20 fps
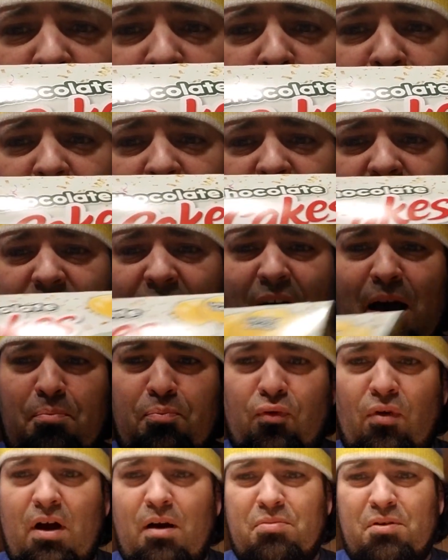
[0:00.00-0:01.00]
The mint top
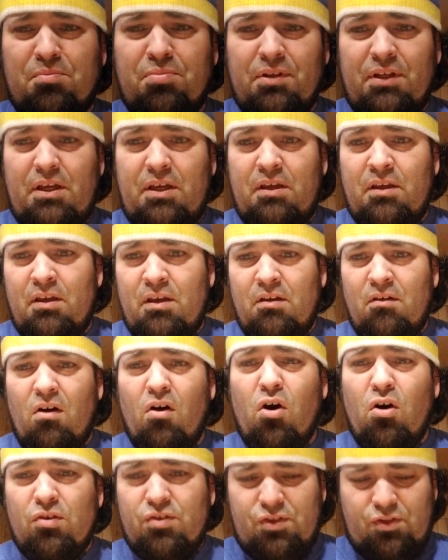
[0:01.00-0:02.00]
probably
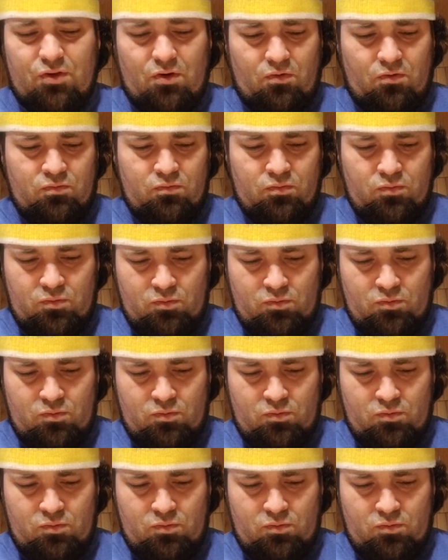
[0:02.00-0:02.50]
also